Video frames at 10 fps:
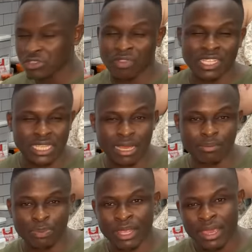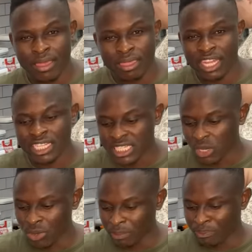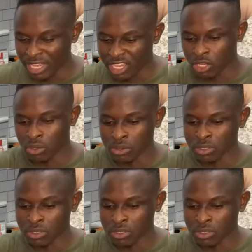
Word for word: of the time the teacher will pick you